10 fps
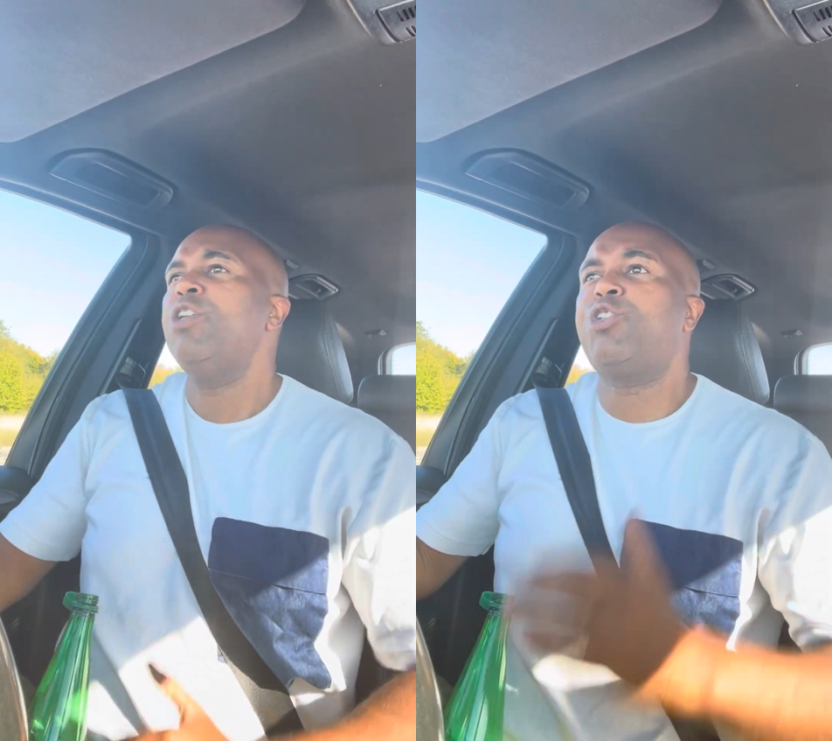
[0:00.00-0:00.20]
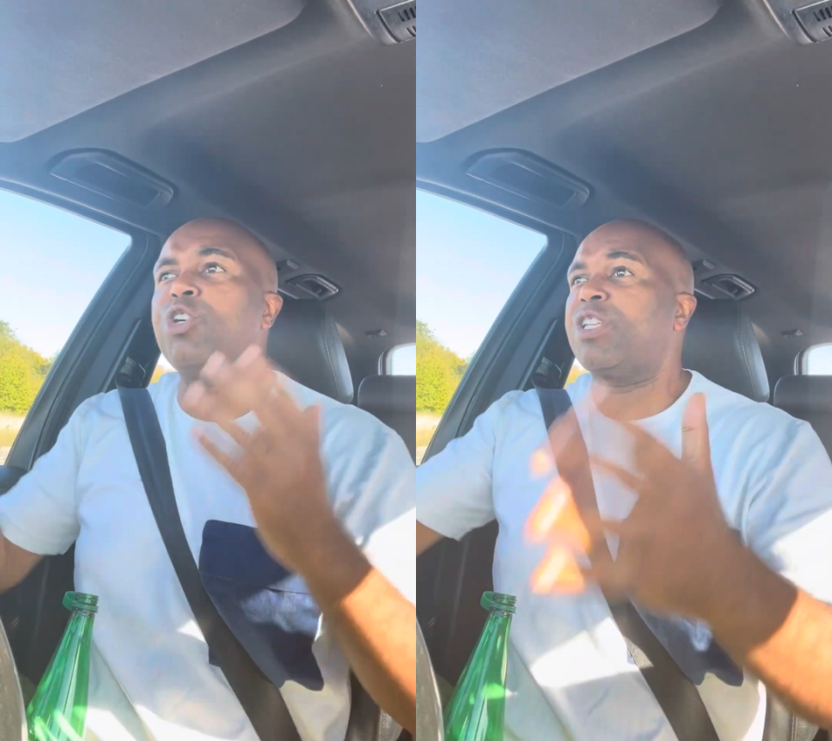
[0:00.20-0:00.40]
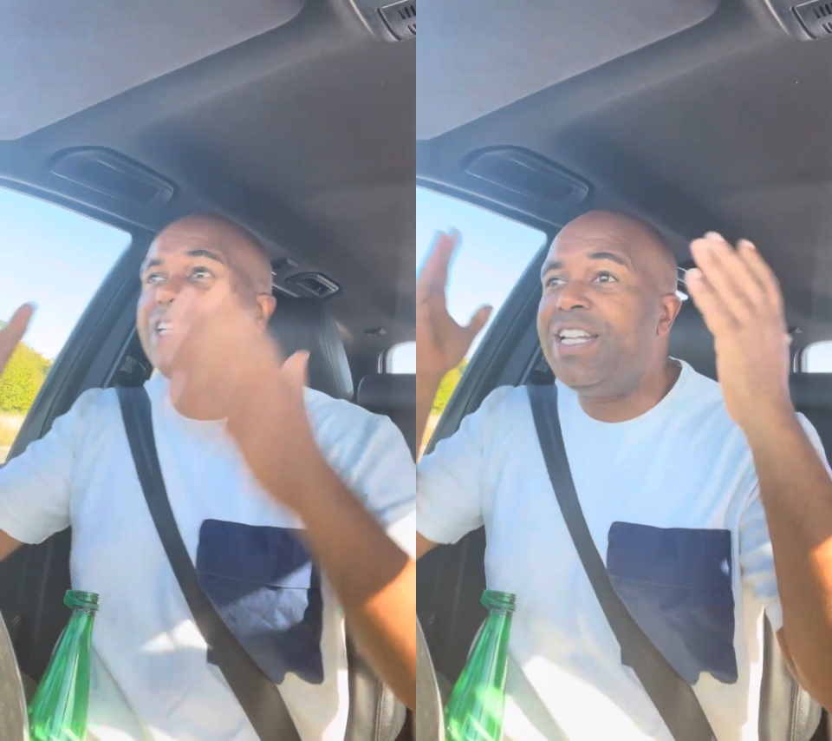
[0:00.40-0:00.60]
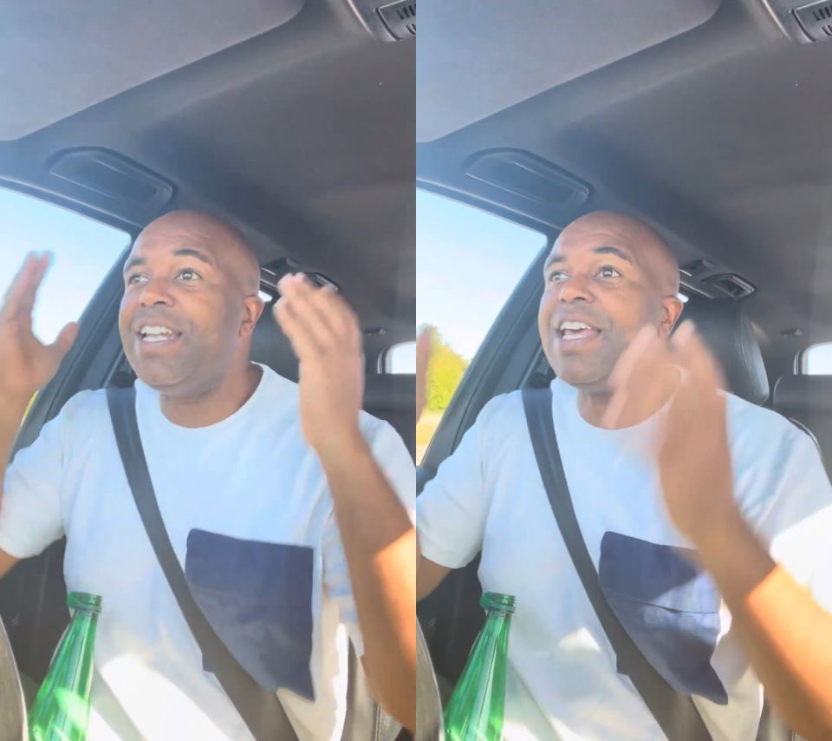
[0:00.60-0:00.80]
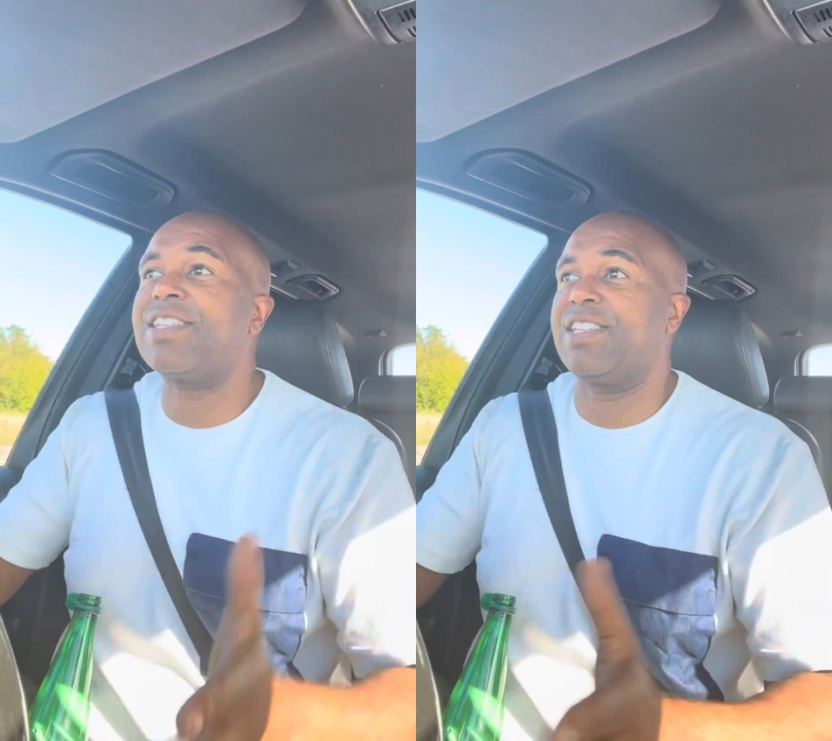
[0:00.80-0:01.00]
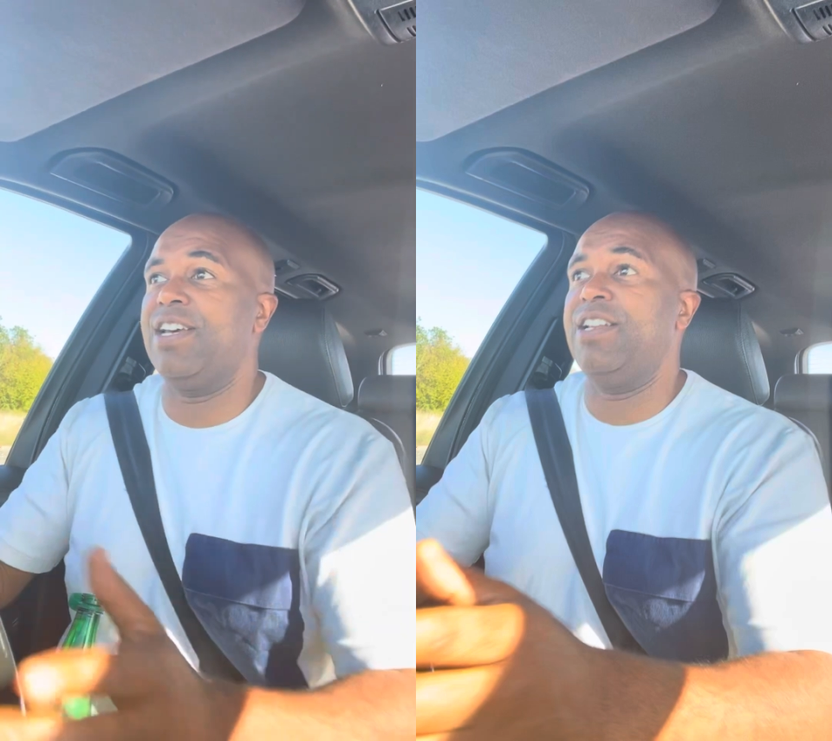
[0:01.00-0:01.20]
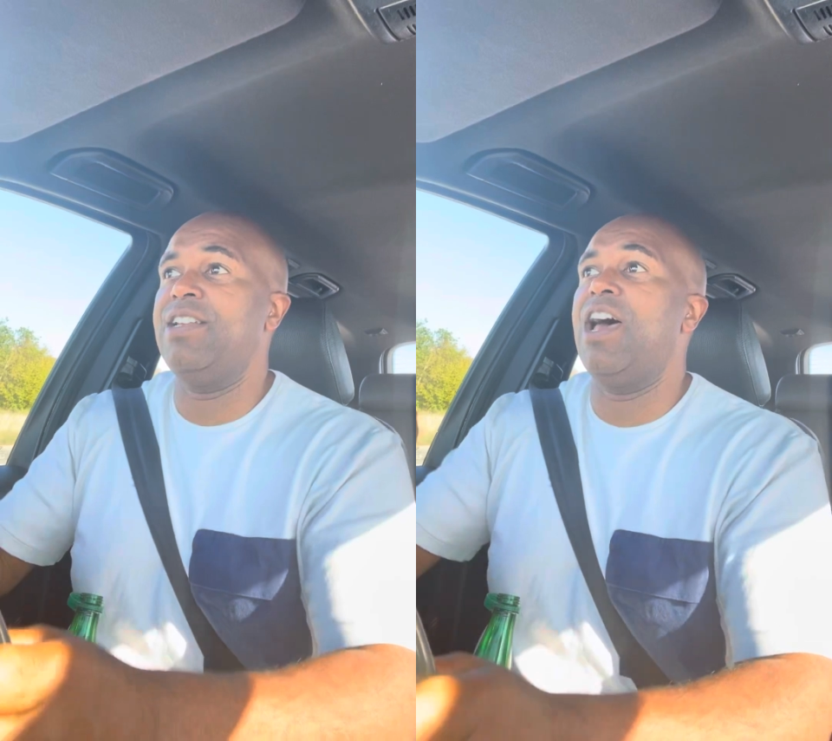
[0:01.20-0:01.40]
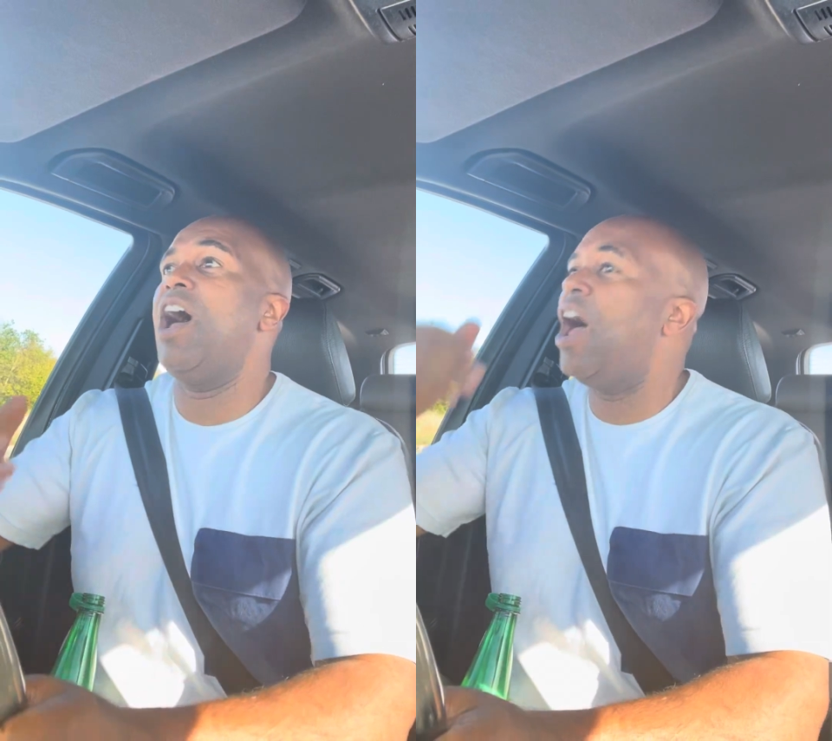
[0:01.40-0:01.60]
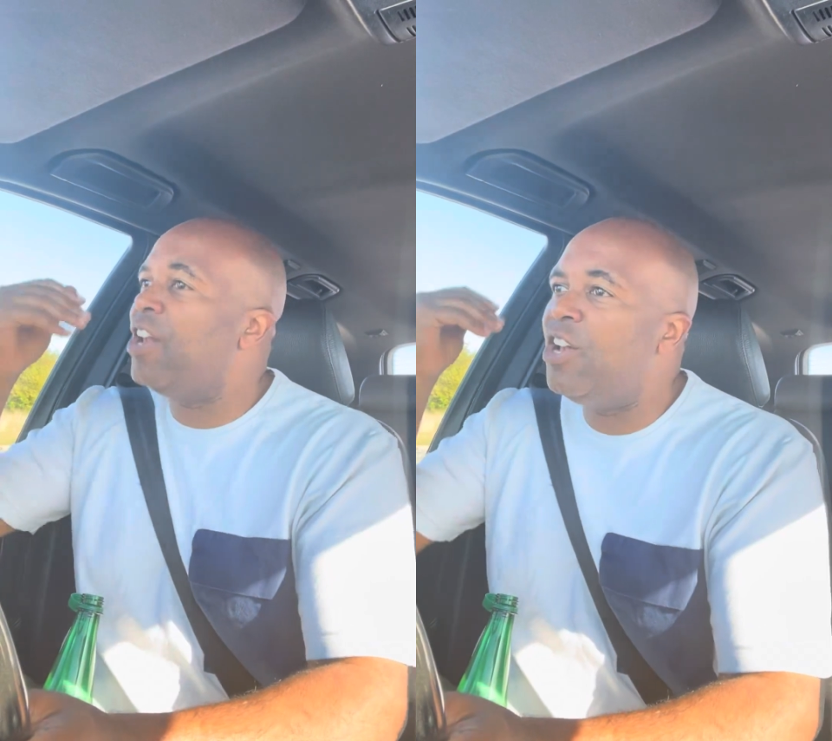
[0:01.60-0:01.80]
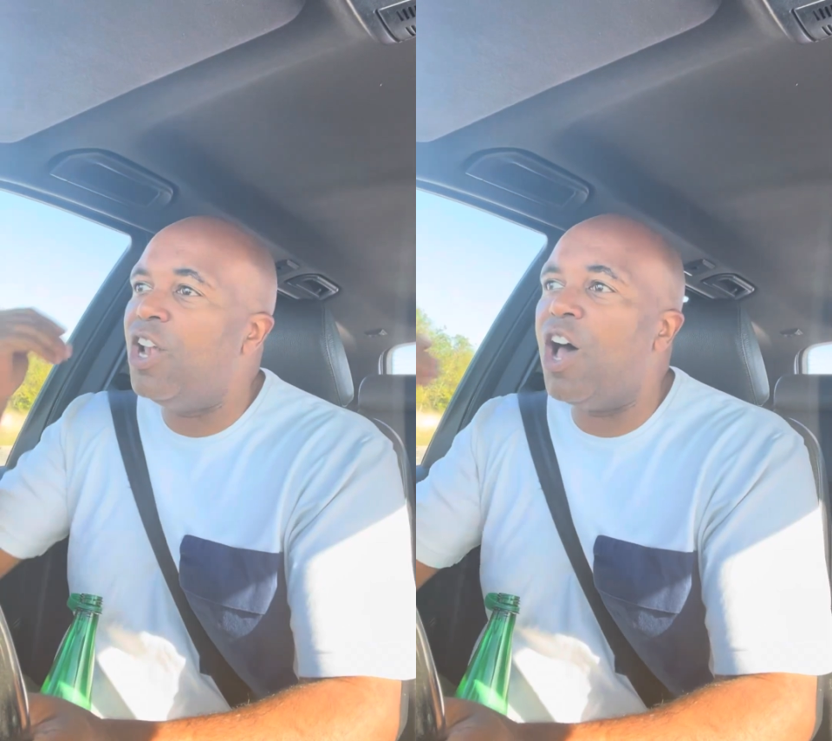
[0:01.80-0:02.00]
just listen
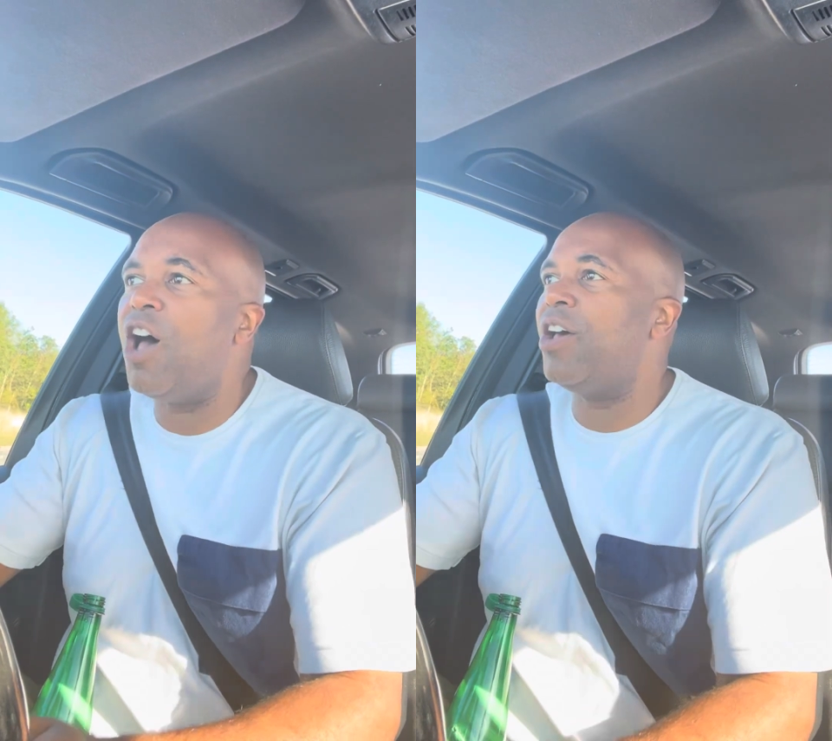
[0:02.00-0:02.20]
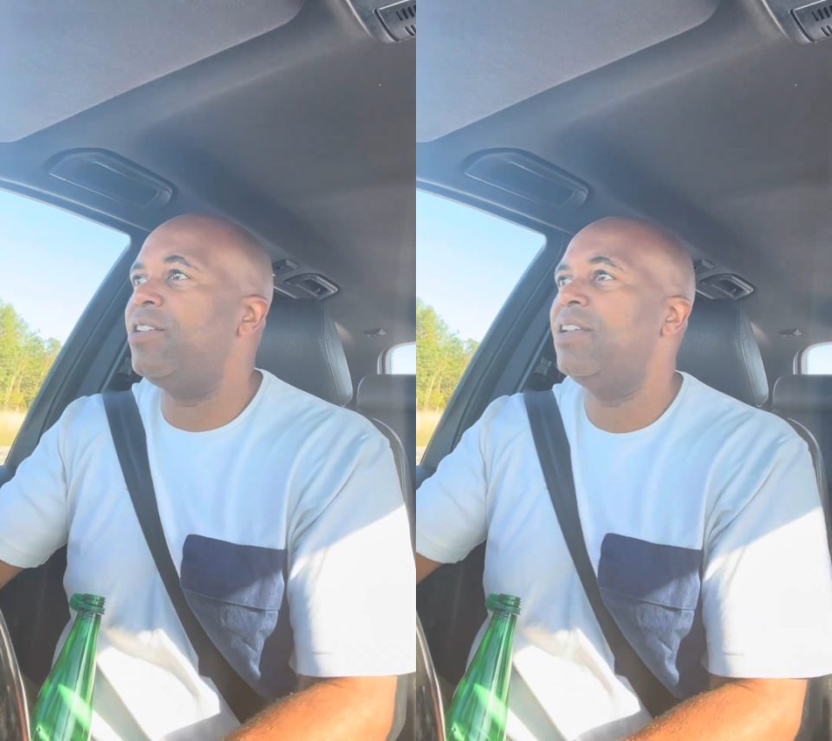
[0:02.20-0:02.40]
and learn.